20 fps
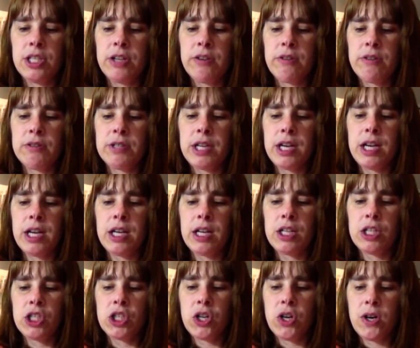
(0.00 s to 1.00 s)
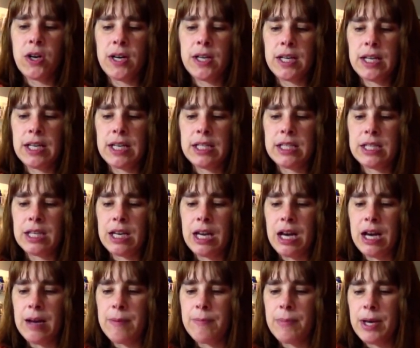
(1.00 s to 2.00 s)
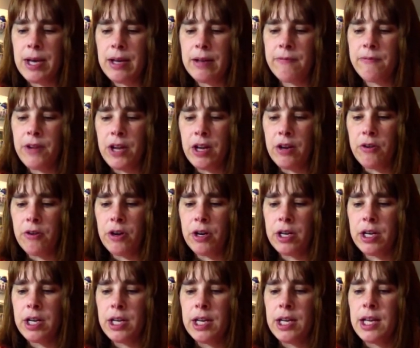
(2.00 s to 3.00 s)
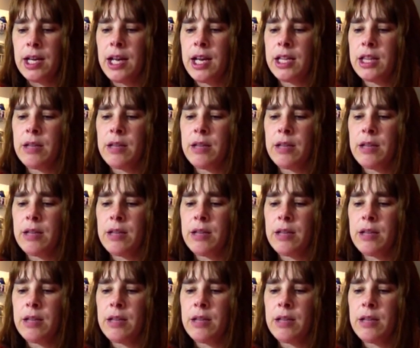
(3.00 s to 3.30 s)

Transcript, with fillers: Zero day. John is a combat veteran